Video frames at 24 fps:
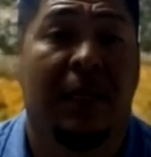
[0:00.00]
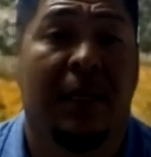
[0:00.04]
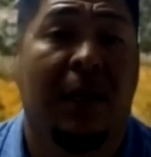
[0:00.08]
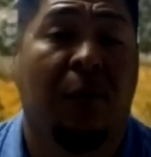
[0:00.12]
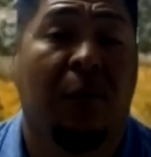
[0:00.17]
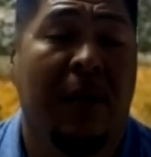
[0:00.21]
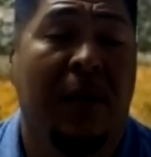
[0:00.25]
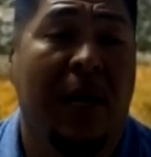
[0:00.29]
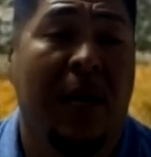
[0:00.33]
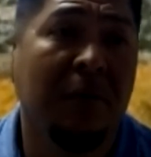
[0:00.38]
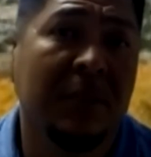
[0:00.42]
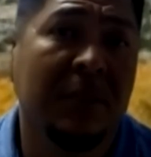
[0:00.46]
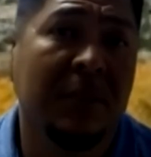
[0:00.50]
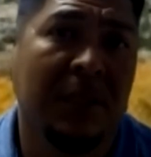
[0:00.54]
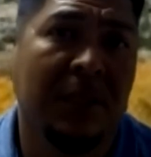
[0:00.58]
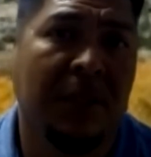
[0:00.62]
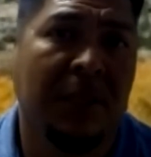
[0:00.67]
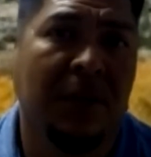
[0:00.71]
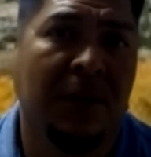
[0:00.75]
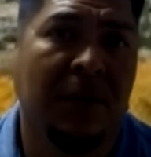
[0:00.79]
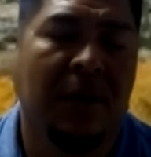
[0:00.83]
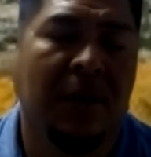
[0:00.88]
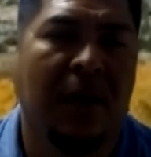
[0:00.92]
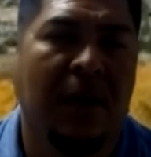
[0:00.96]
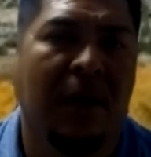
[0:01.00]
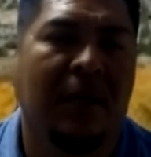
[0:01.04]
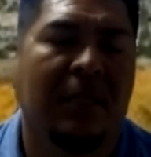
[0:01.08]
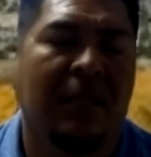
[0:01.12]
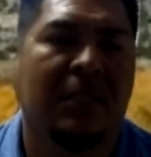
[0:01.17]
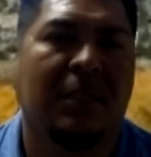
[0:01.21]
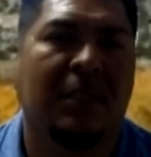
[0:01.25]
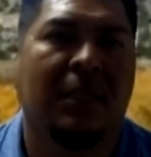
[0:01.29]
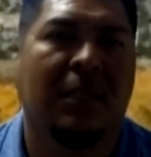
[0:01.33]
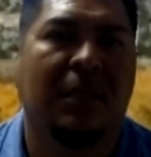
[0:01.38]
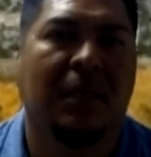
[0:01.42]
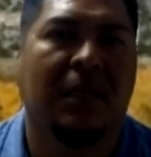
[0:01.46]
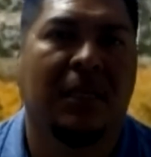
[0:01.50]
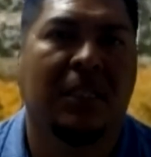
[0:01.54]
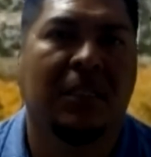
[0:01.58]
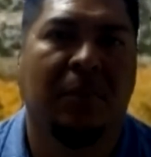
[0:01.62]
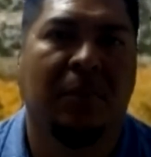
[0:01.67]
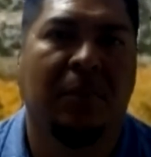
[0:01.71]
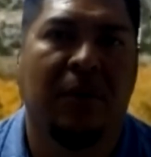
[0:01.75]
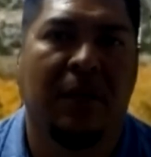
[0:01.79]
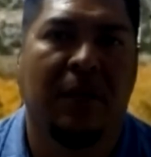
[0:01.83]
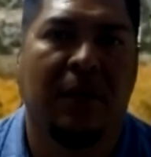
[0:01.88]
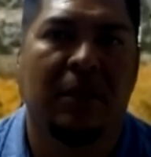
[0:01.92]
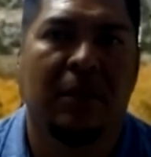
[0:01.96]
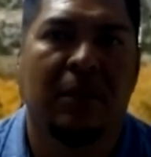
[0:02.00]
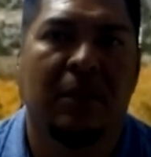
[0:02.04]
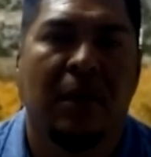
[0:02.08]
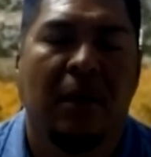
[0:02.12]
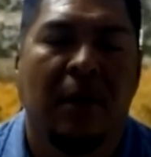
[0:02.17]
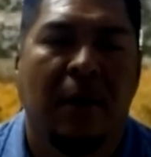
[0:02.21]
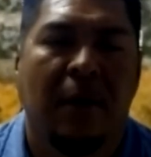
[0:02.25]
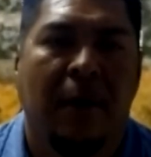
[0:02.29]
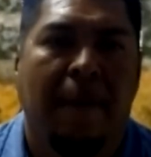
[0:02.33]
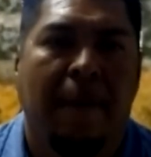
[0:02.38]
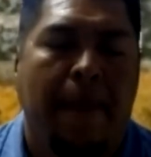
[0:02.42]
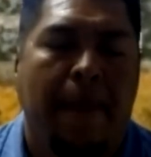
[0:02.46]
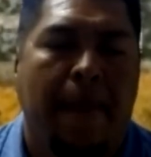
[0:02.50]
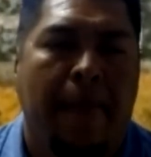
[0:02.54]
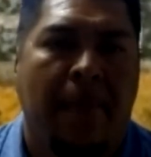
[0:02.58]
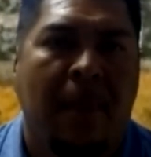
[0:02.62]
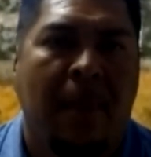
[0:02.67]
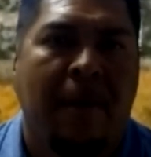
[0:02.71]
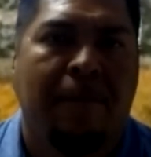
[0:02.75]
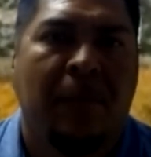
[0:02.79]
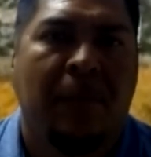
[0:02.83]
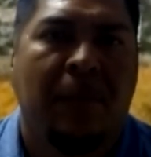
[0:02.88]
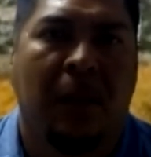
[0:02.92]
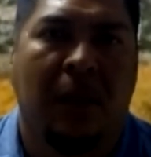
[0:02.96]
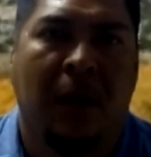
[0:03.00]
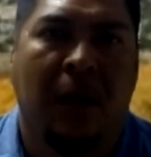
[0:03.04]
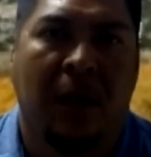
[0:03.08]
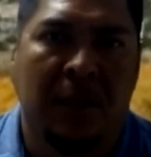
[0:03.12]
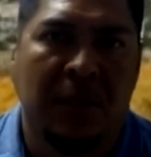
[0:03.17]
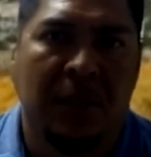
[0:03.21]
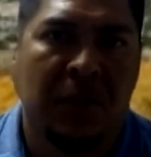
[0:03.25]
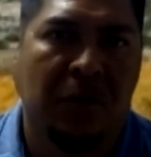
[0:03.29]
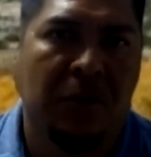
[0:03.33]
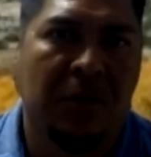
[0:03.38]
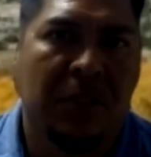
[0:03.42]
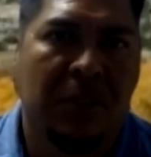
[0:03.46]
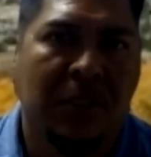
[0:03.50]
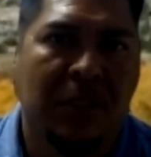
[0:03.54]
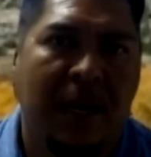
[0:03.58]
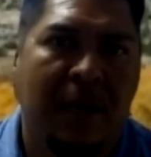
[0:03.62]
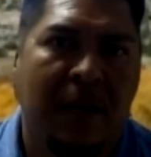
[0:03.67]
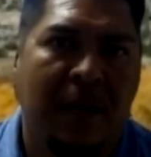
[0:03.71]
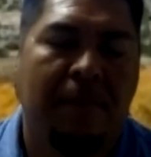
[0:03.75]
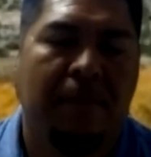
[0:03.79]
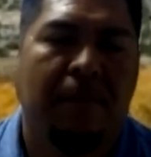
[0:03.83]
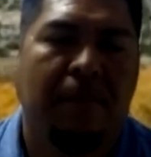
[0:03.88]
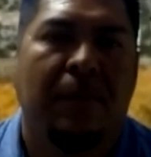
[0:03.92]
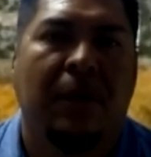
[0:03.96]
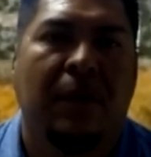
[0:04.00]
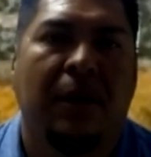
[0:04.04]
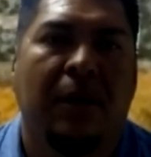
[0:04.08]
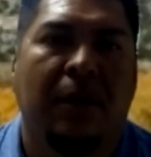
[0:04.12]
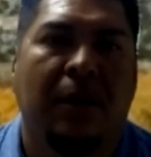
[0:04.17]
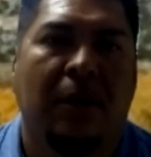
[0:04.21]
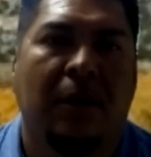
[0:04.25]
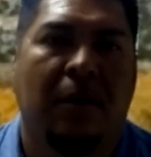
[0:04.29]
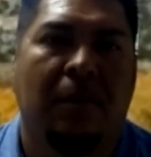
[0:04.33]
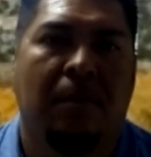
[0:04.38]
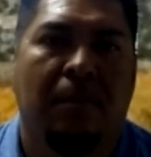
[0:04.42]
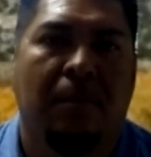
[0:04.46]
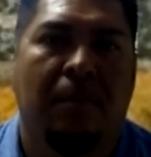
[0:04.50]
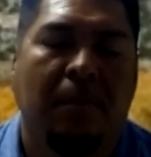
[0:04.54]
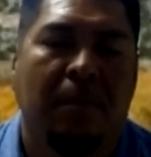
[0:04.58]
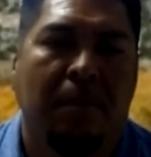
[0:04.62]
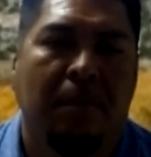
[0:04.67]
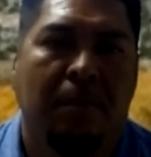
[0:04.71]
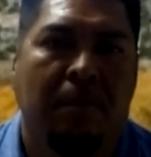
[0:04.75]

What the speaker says: when I was in there, I actually experienced a lot of suicide, men